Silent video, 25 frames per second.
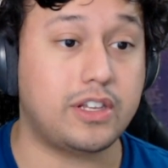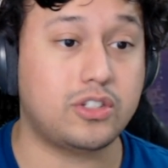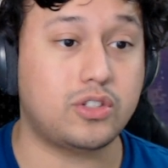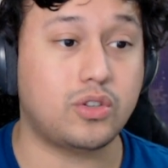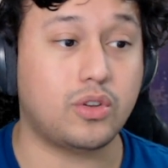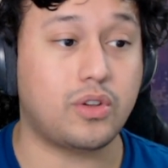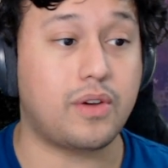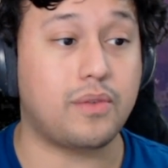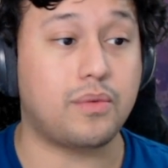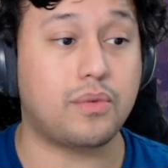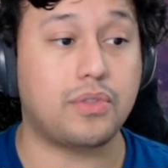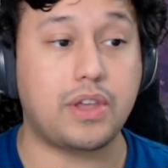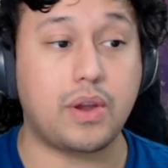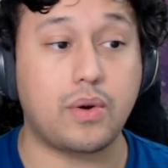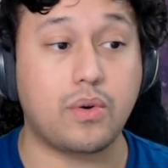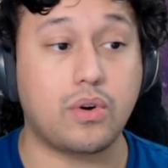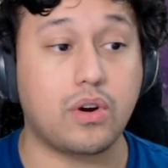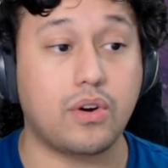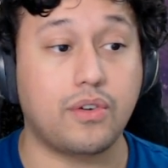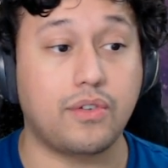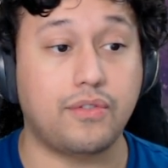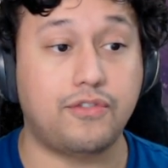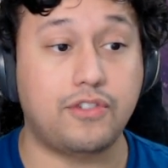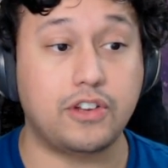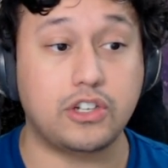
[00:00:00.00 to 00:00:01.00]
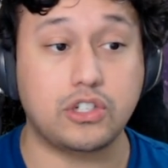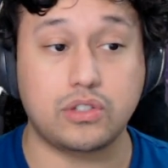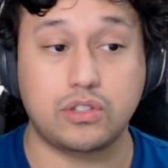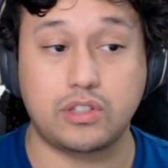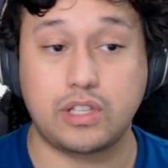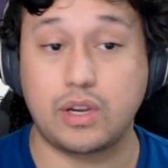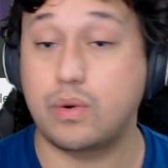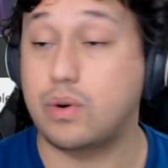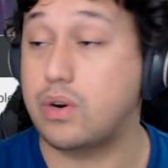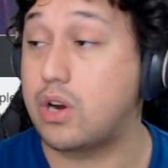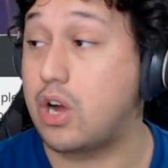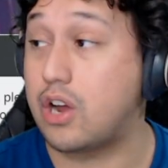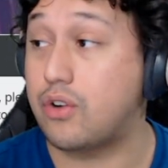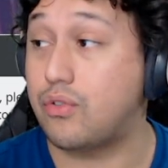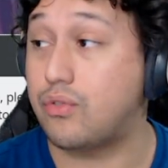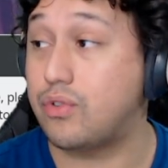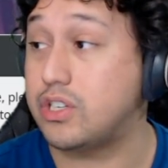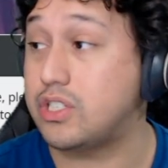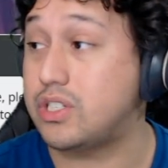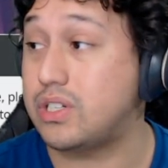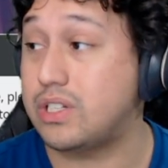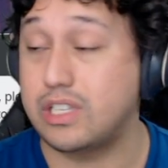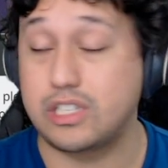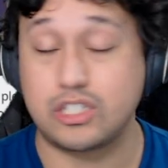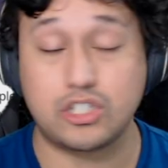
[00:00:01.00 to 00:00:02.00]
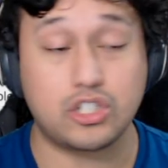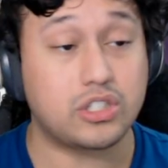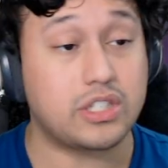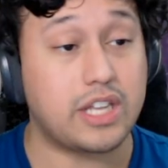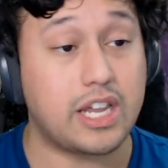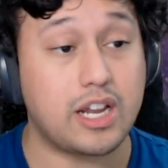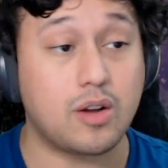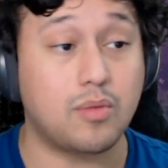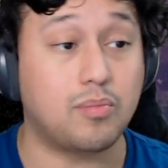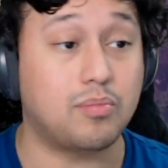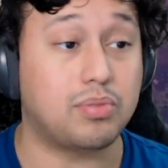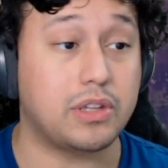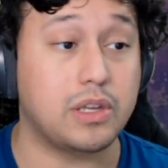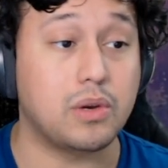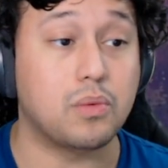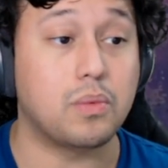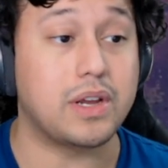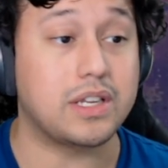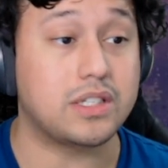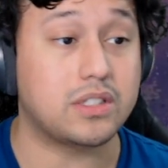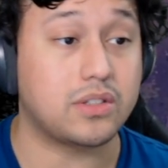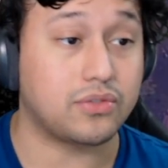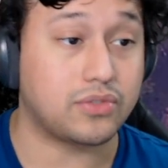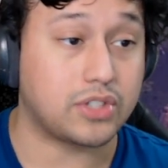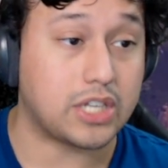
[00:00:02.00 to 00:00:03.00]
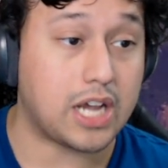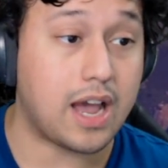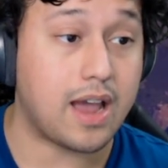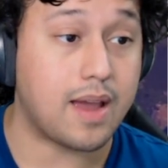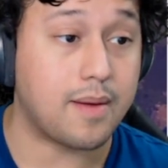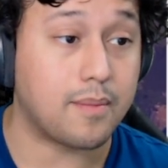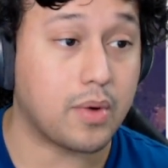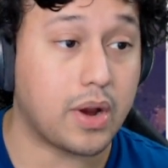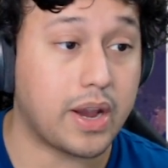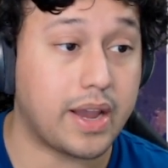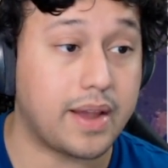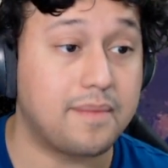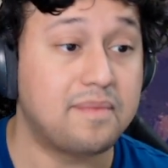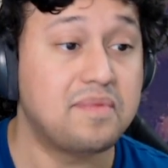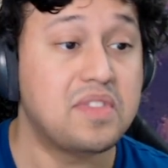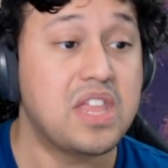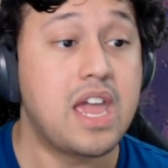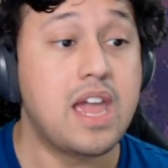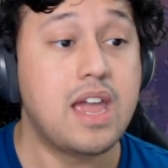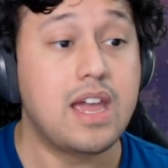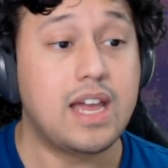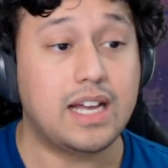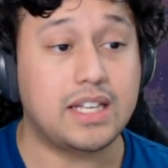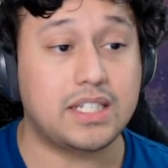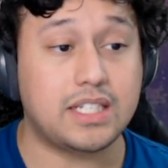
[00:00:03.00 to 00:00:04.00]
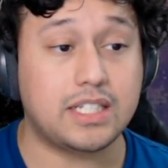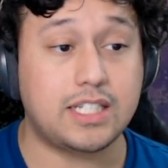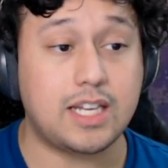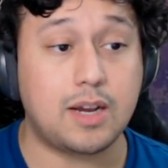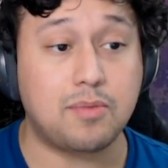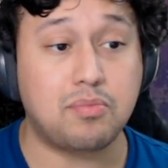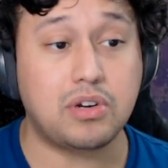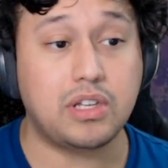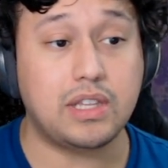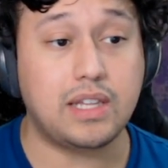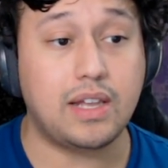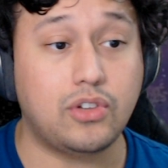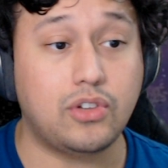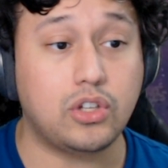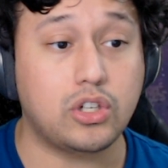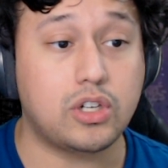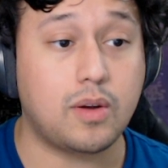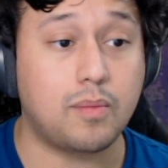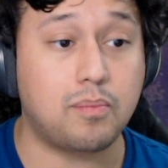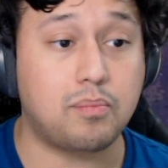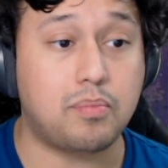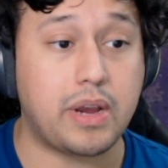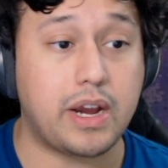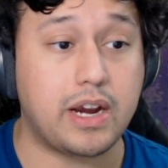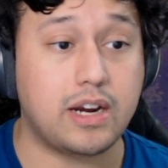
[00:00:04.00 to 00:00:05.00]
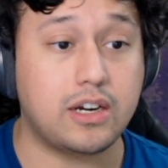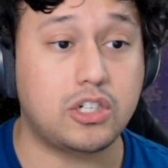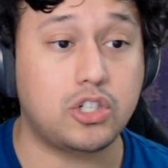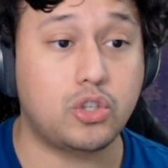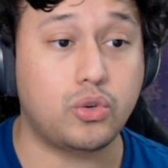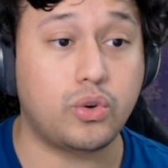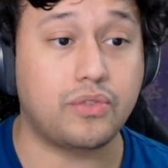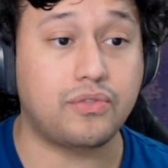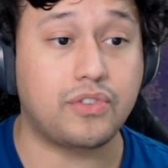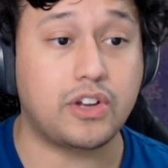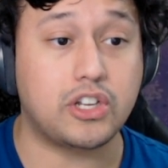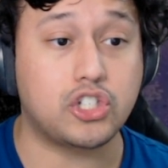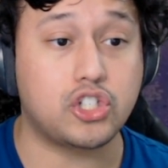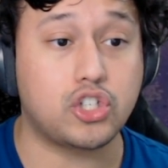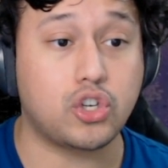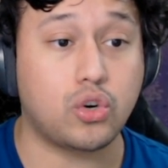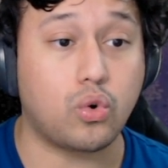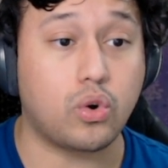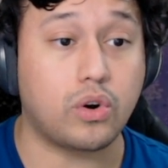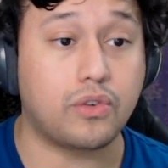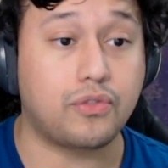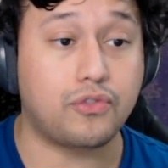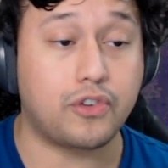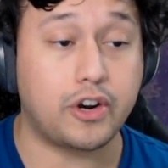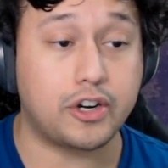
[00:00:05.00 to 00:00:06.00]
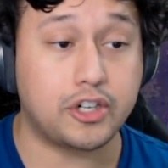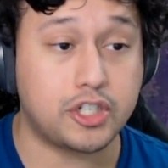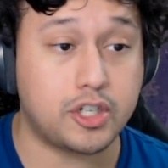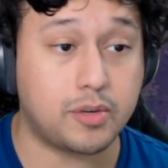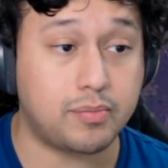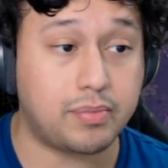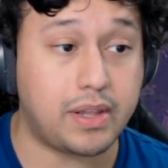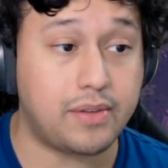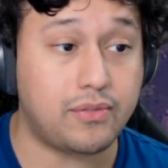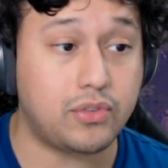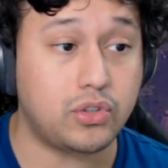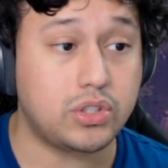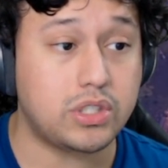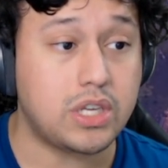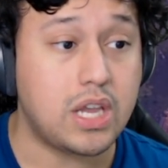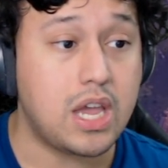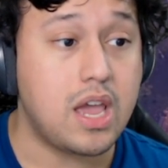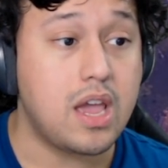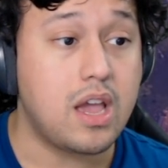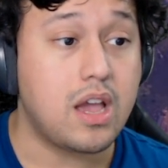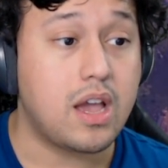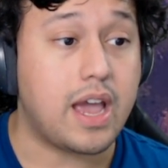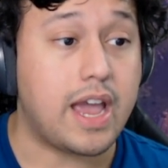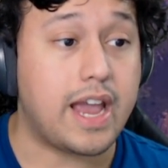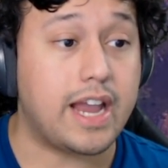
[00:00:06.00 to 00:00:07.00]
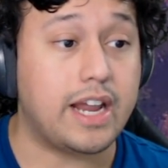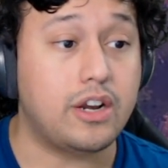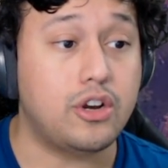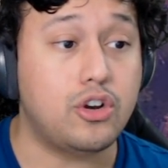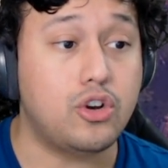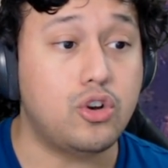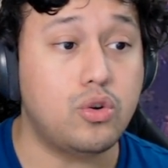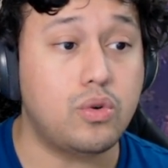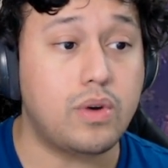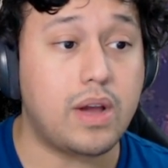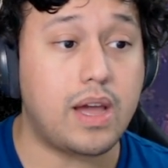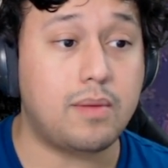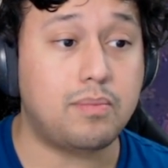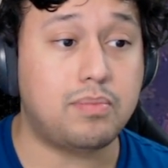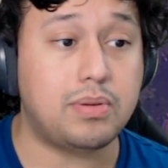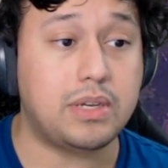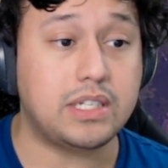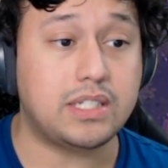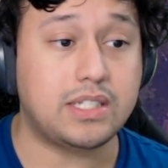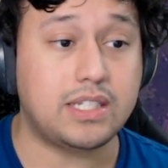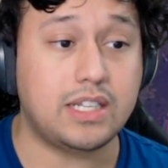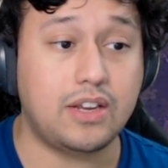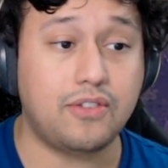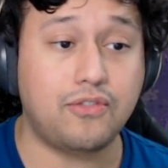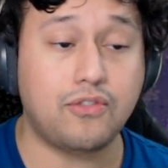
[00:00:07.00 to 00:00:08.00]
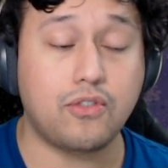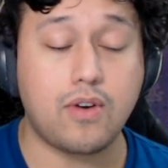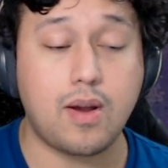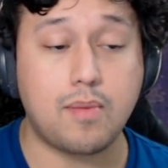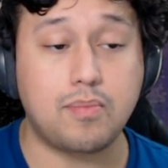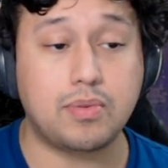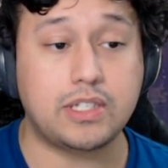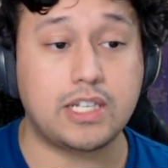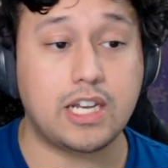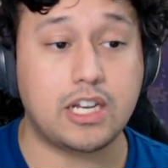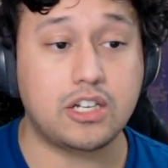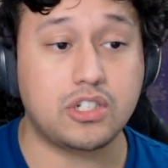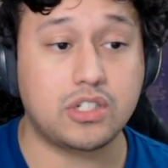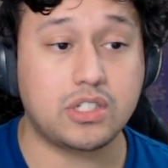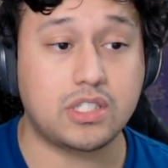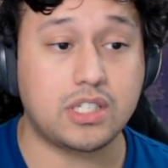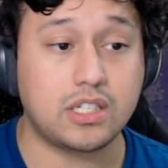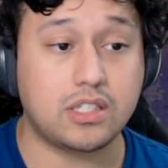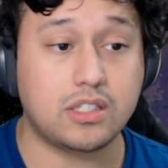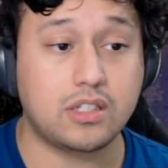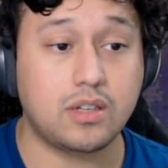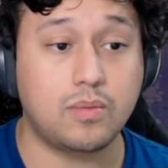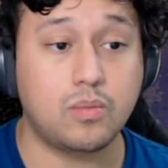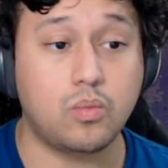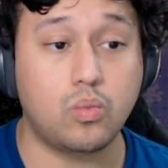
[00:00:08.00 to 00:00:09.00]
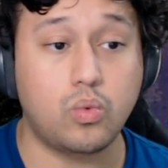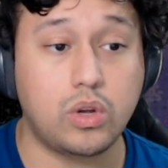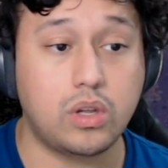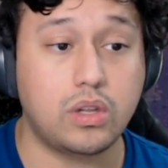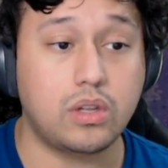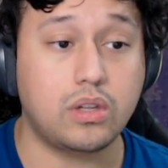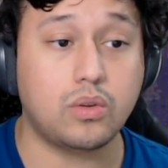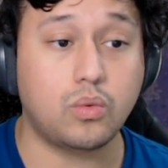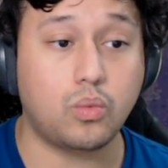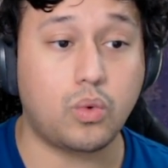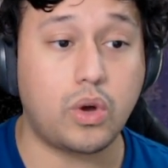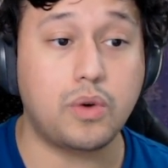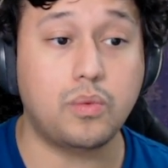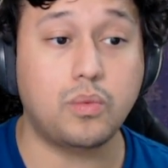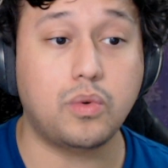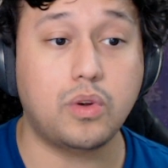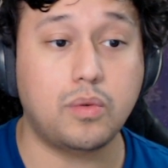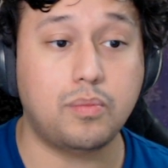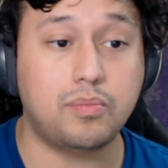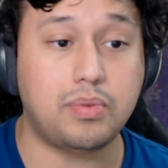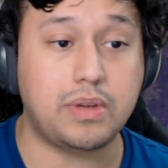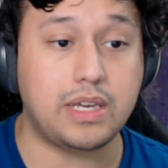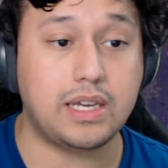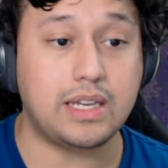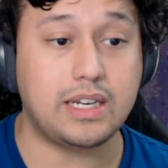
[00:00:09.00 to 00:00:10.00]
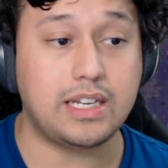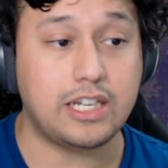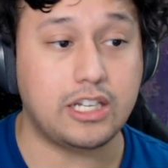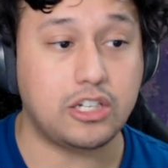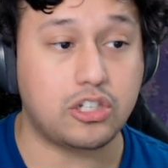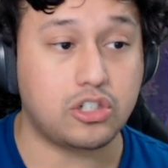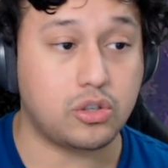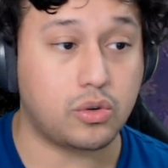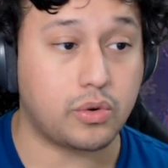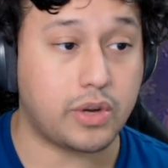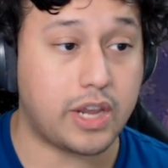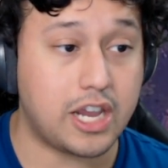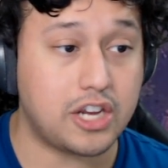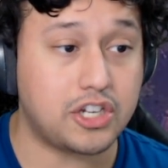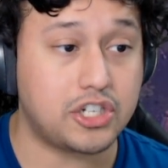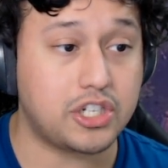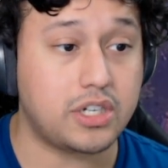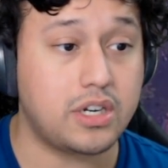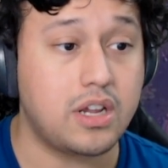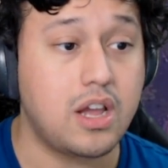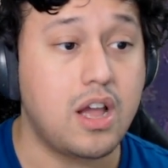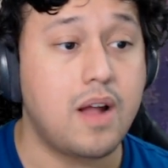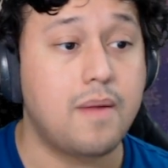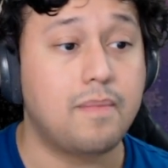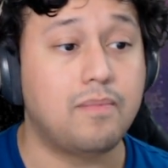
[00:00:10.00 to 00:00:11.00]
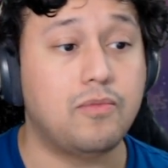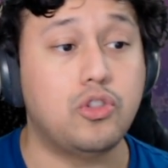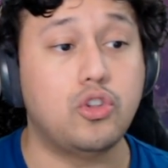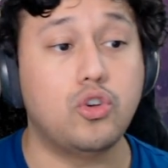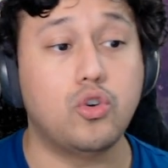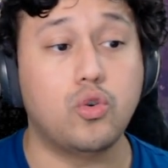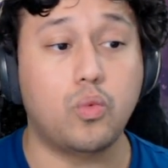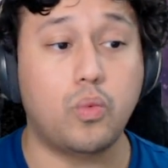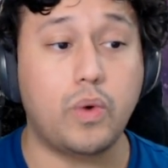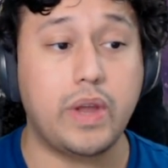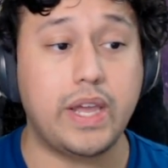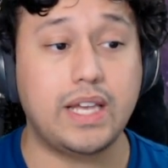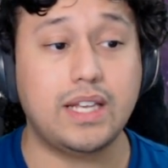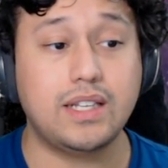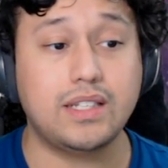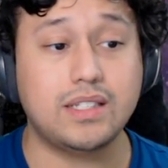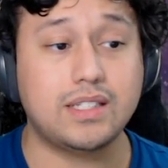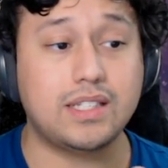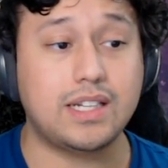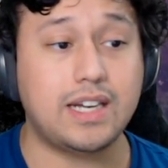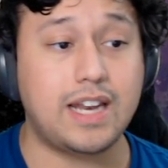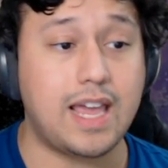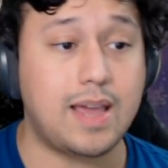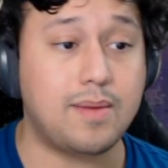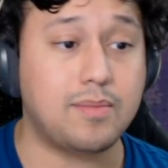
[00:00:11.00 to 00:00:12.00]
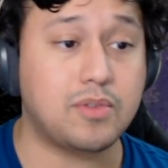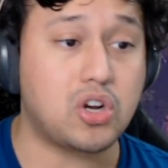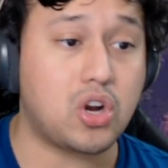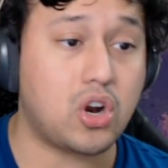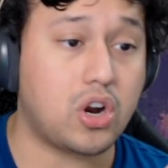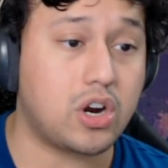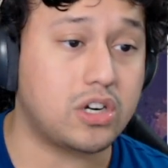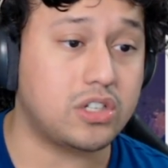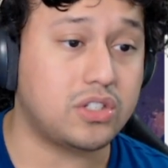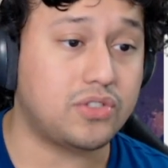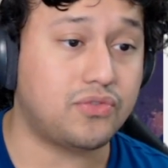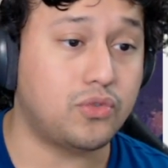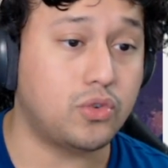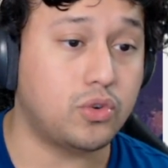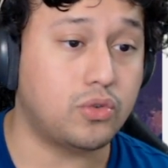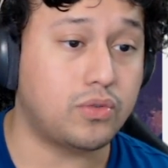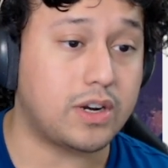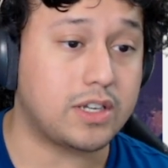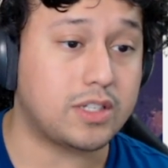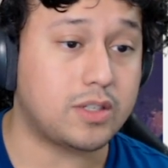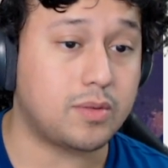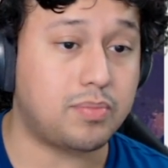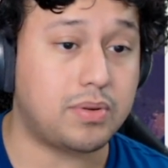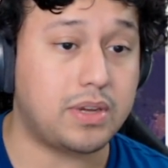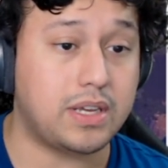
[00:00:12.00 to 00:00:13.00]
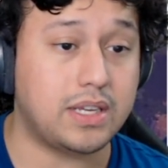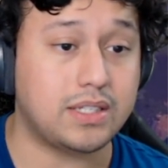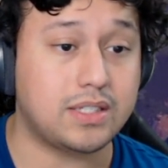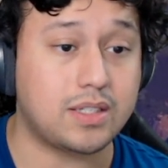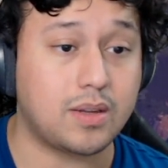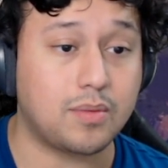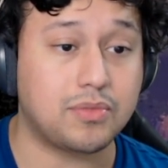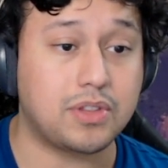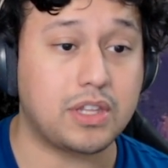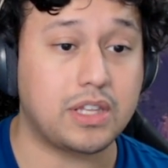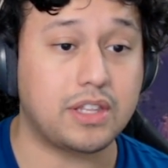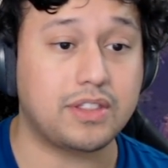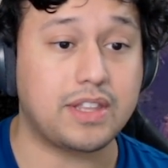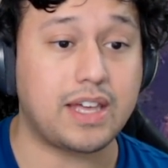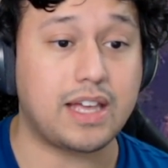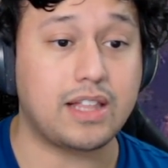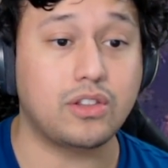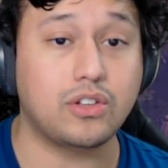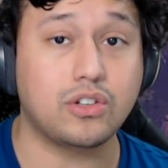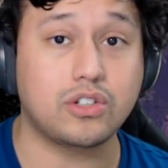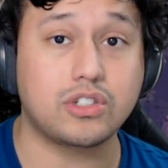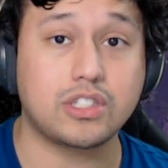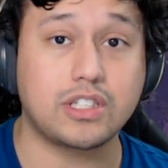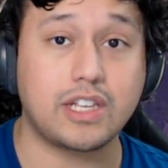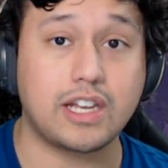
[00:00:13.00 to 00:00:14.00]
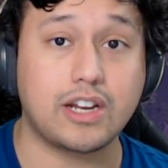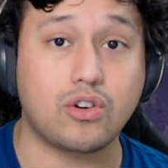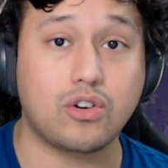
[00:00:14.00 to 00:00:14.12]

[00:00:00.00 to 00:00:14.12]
So they were originally just a complete waste of time, right? It's a separate compared to adventure or friendship levels. A new NPC for reputation system will be in each location. New wings, name cards, food recipes, something that looks like